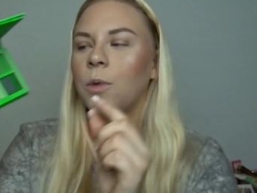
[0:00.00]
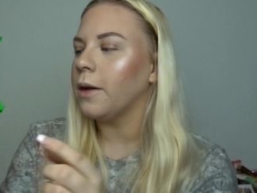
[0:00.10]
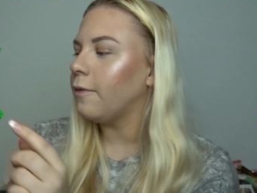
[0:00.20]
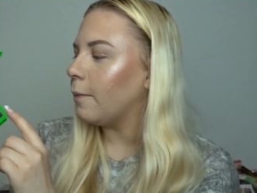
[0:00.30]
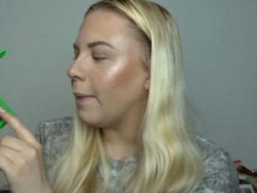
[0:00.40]

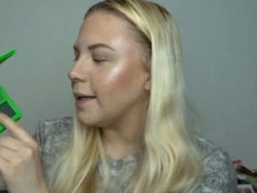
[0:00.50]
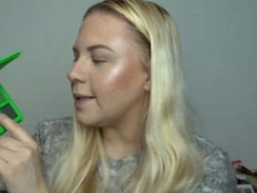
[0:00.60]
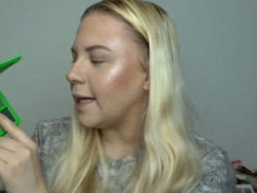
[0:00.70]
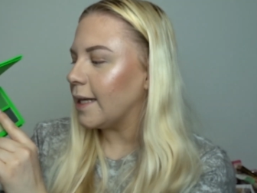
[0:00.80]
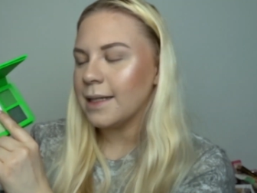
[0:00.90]
one of the
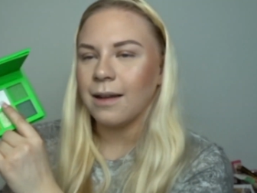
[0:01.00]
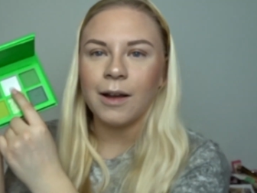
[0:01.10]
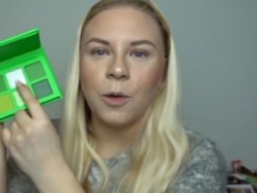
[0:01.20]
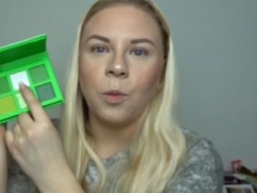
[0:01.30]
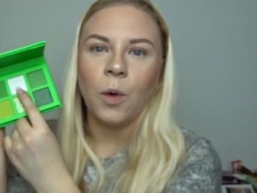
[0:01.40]
mattes is
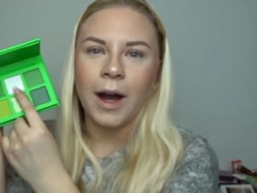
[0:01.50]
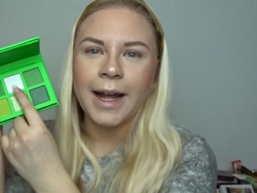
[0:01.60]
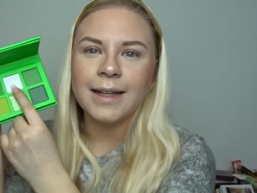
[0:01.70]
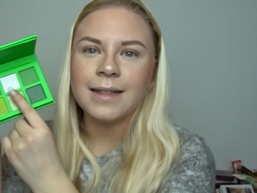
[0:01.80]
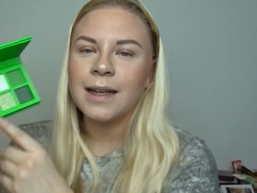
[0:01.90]
like a
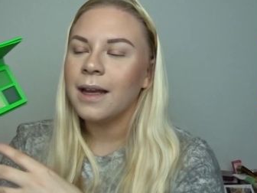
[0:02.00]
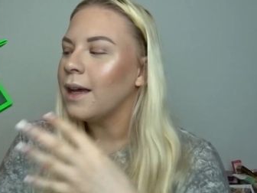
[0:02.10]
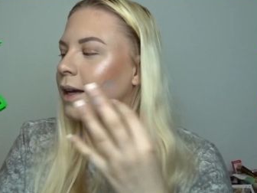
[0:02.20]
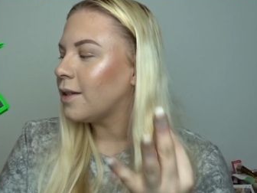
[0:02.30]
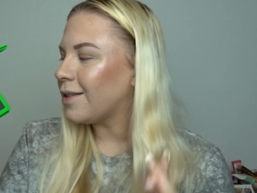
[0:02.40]
white
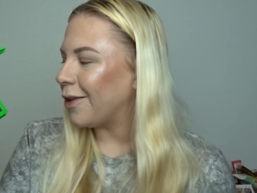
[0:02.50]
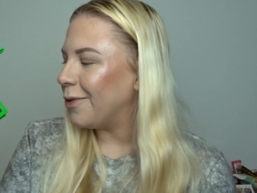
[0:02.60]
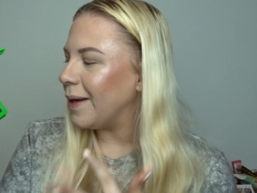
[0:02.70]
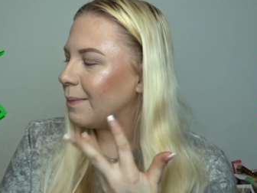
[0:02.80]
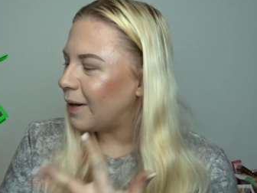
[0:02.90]

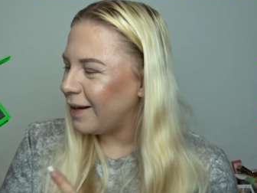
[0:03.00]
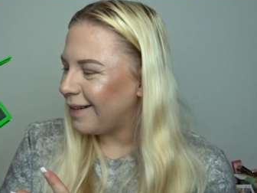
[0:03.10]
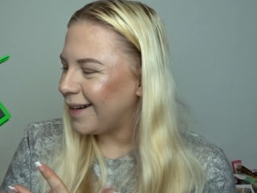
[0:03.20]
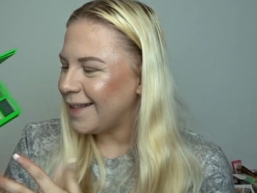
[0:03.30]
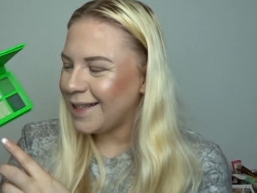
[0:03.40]
so in
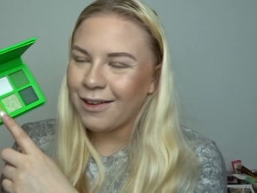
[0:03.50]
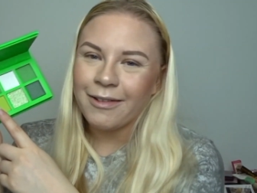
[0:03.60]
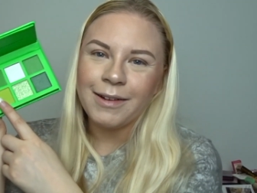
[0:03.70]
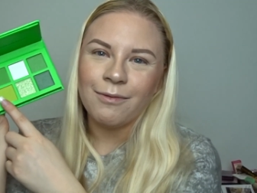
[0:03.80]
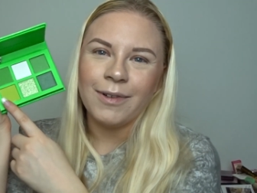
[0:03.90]
my eyes it
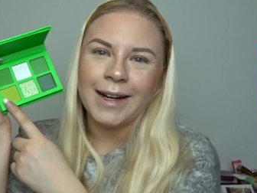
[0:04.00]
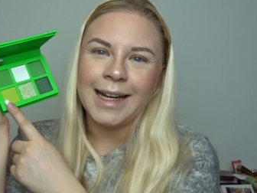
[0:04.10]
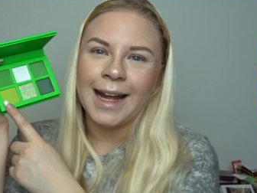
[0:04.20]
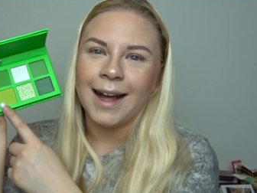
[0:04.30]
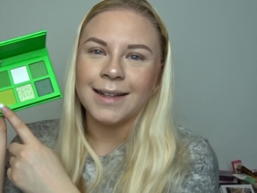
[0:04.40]
only
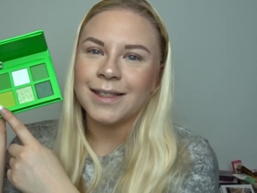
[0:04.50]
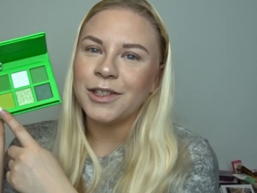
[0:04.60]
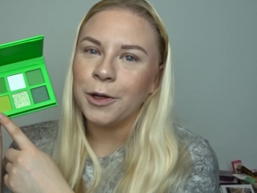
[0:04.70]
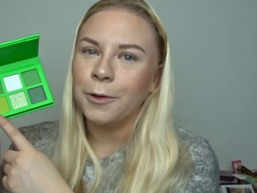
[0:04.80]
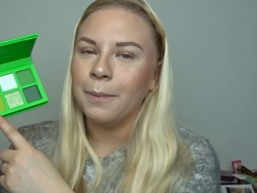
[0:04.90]
really has
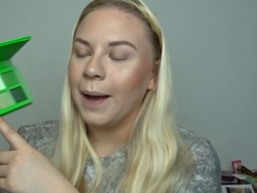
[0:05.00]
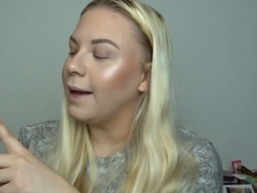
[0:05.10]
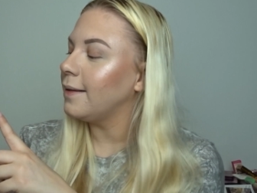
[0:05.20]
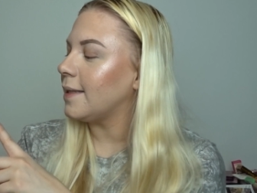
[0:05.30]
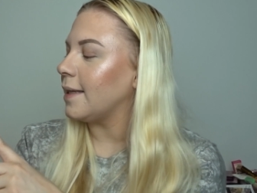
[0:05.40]
two
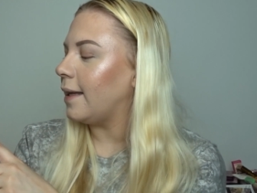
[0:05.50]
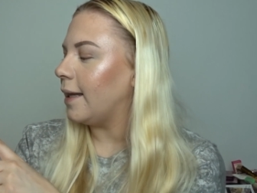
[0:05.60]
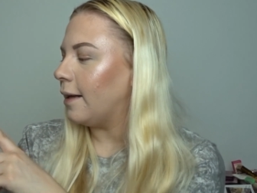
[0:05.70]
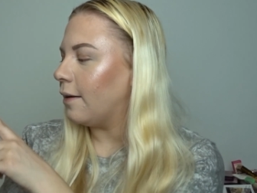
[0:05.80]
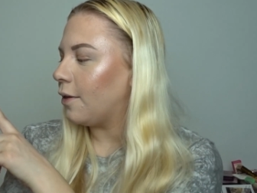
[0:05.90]
mattes and
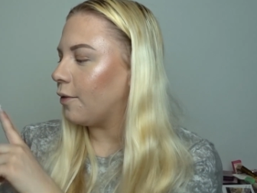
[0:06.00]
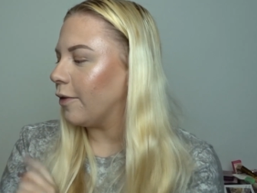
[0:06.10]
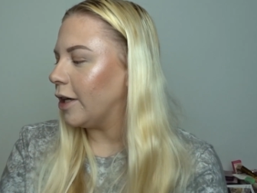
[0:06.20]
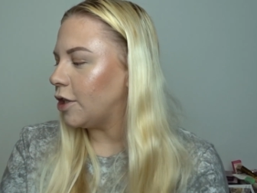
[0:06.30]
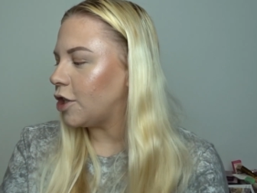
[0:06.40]
then
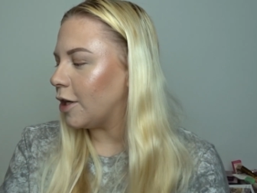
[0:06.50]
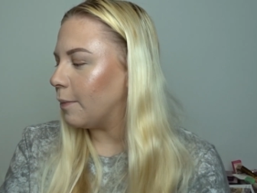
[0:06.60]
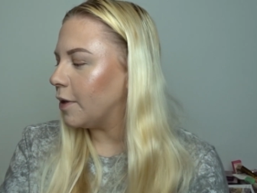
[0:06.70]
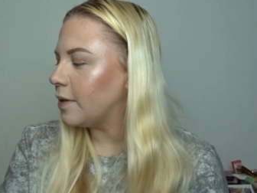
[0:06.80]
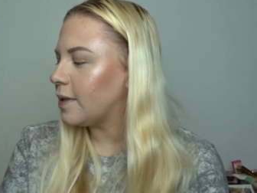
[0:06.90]
three
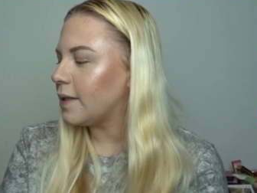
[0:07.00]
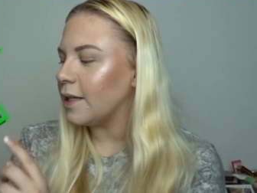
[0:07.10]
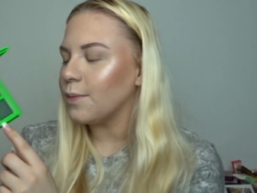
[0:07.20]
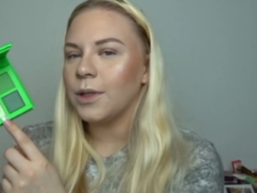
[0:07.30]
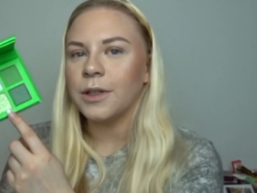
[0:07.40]
shimmers
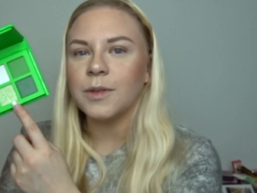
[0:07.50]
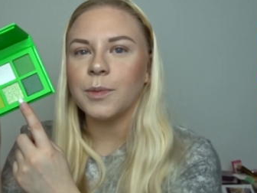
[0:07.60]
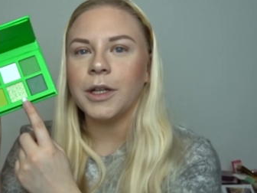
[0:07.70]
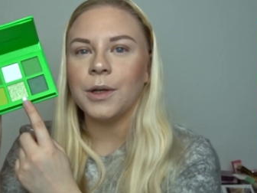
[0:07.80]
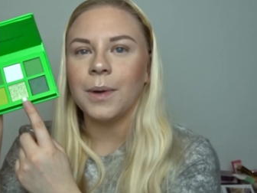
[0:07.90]
this one looks
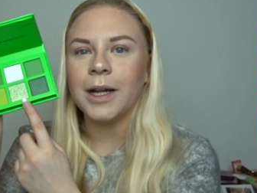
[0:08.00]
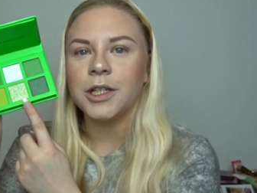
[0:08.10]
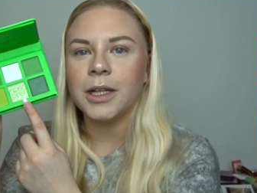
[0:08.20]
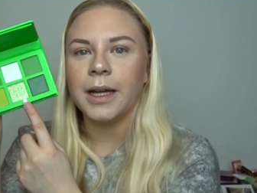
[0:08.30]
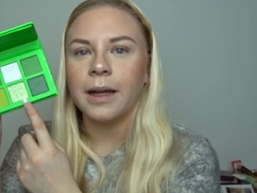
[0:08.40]
pretty cool
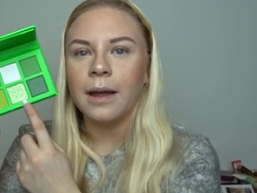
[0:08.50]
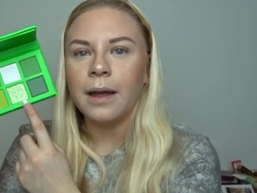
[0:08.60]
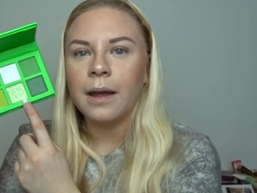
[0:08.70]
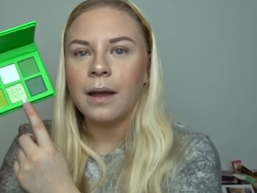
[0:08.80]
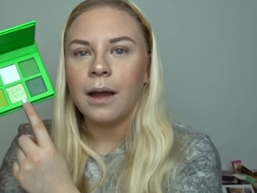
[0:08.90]
actually
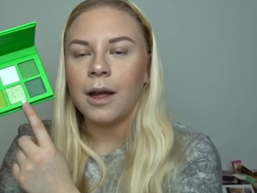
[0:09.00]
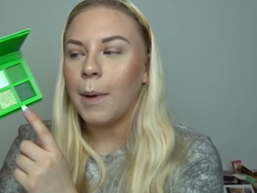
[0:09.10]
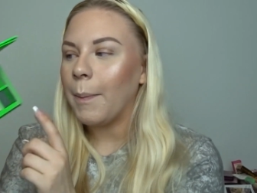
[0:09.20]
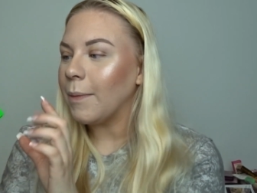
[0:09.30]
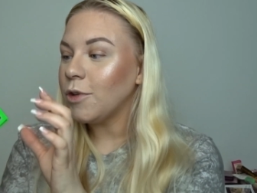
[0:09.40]
um,
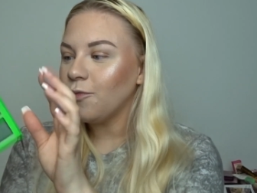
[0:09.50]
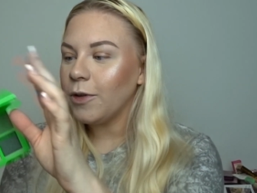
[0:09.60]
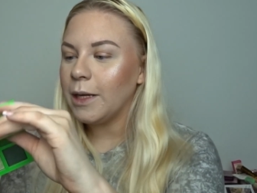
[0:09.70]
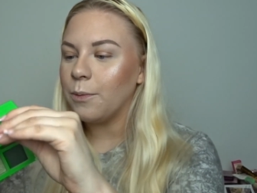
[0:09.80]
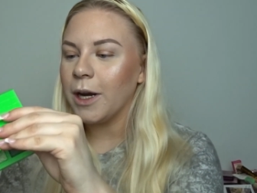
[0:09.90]
but I'm just
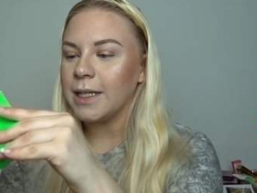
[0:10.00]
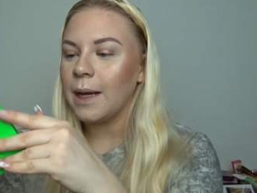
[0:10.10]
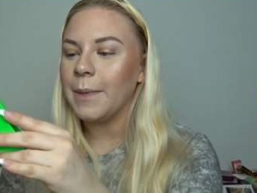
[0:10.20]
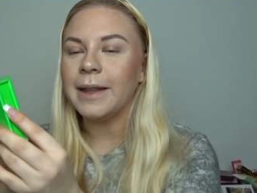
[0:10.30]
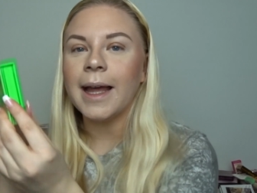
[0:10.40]
really
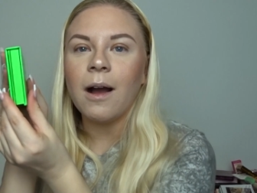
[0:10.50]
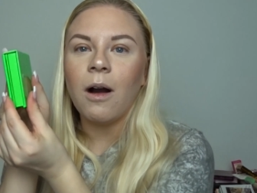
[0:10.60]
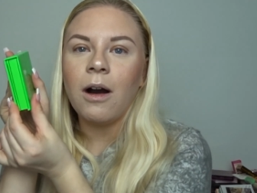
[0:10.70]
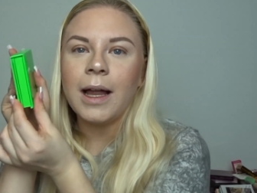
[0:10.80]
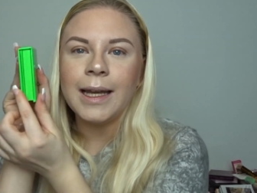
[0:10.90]
impressed. I mean, they
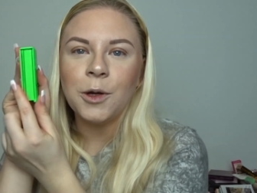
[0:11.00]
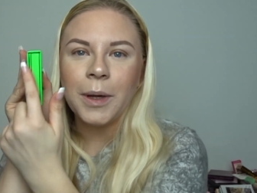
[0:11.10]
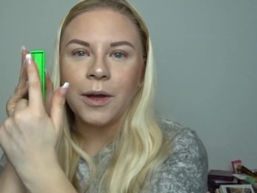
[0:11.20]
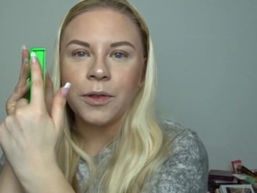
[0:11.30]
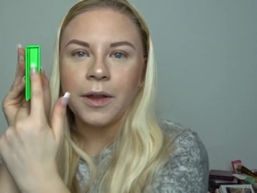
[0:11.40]
are a little
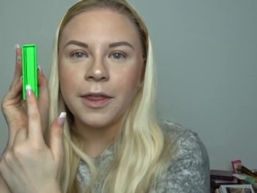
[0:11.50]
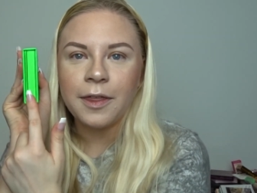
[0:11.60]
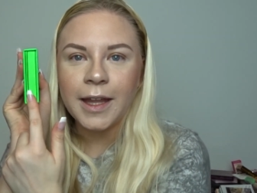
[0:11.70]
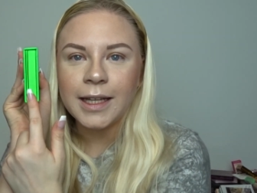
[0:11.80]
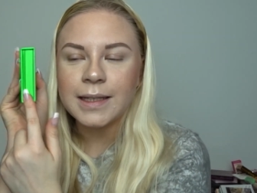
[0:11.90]
bit on the
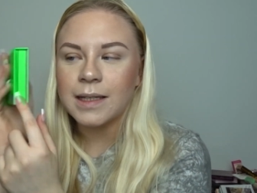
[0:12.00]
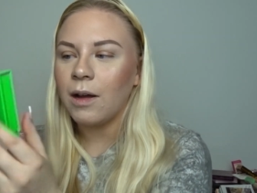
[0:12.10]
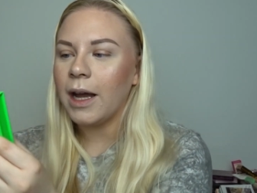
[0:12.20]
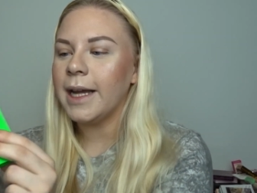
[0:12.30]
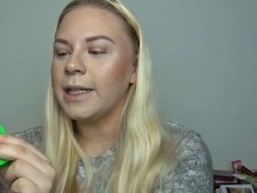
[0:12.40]
thick
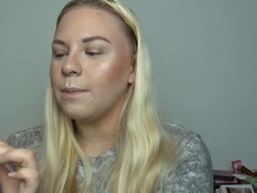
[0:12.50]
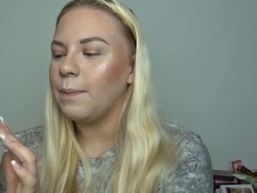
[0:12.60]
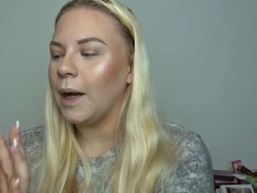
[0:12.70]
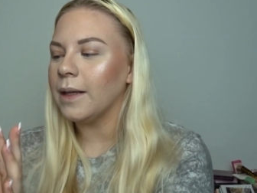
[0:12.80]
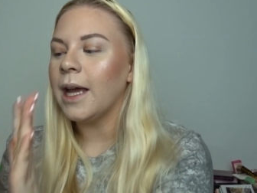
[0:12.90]
side,
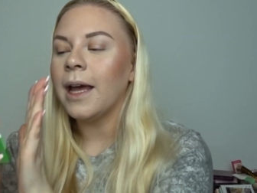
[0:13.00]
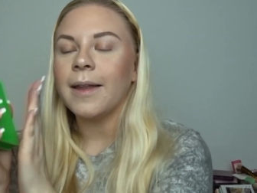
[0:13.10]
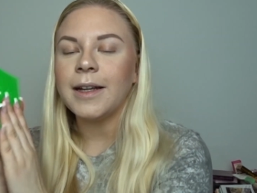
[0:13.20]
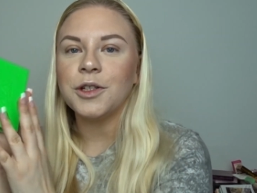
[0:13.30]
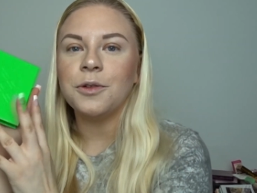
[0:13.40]
but
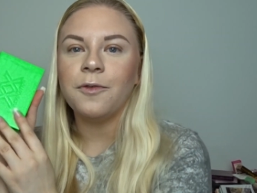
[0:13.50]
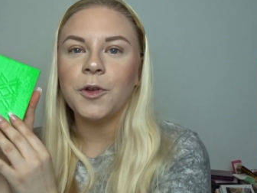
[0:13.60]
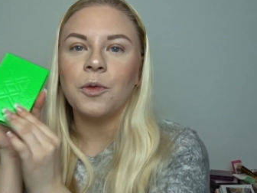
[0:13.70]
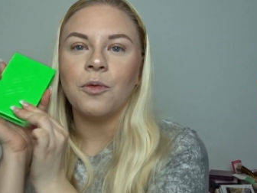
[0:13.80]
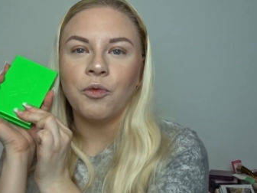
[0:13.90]
they do
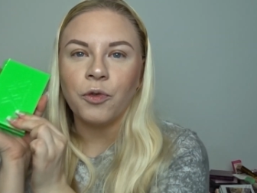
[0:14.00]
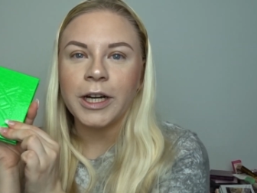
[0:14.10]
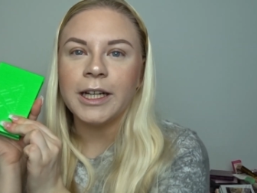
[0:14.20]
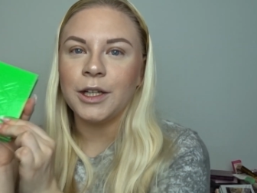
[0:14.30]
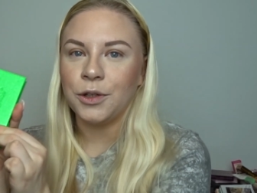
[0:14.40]
feel
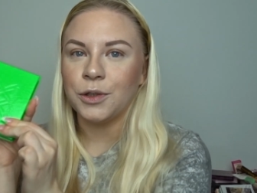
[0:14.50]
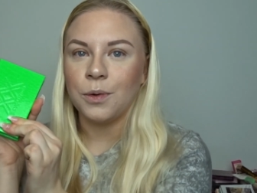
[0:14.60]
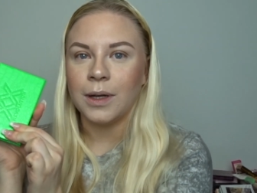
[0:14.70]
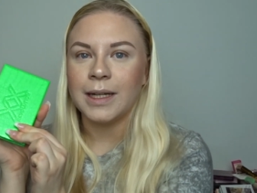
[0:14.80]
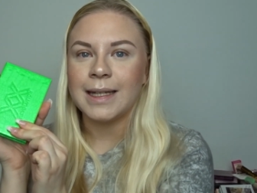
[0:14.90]
really good
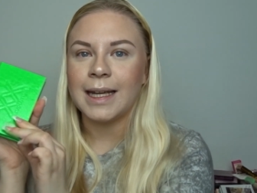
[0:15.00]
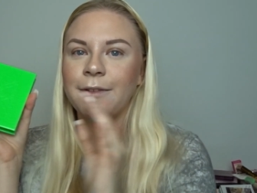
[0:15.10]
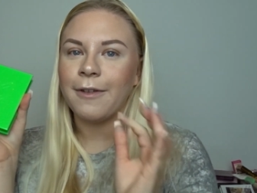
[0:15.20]
quality